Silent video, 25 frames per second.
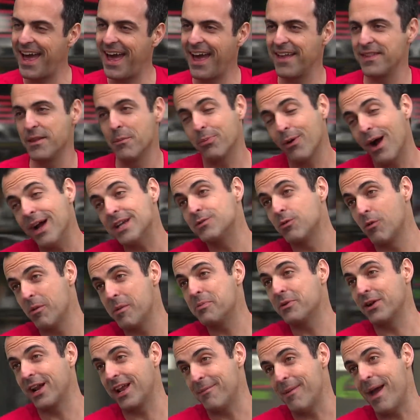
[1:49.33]
And the price will
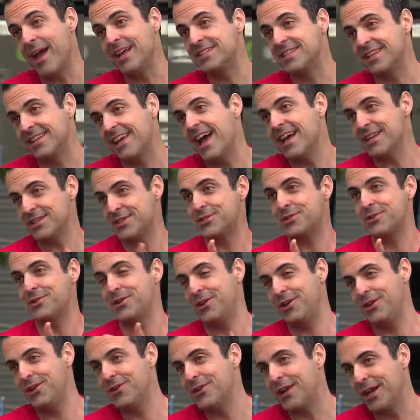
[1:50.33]
be pretty amazing, as
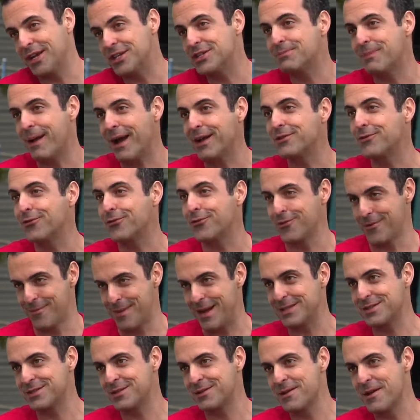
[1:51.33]
you'd expect
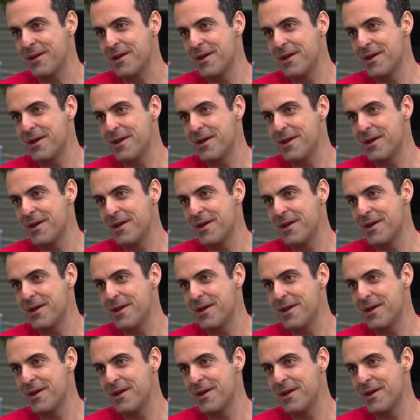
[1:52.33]
from us.